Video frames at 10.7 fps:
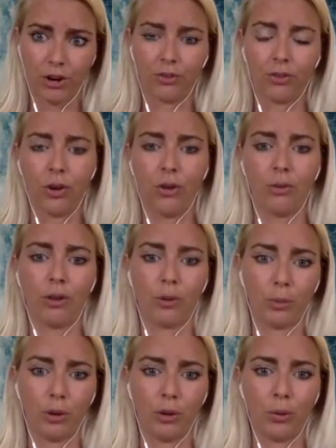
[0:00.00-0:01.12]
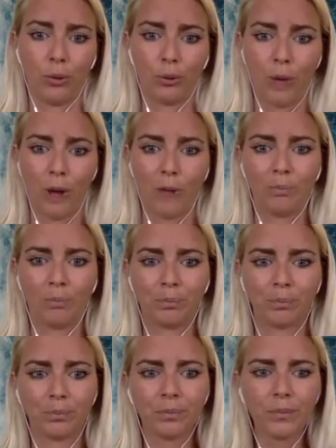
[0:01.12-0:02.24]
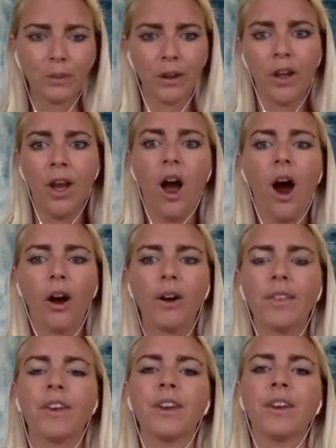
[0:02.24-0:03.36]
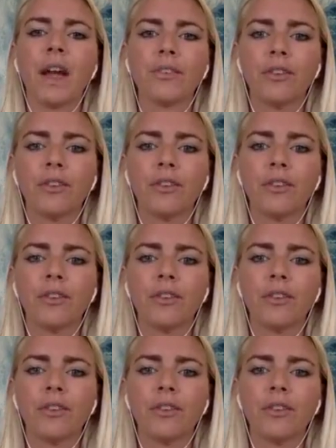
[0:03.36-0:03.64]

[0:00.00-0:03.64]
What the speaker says: So that's pretty cool as well. All right, the next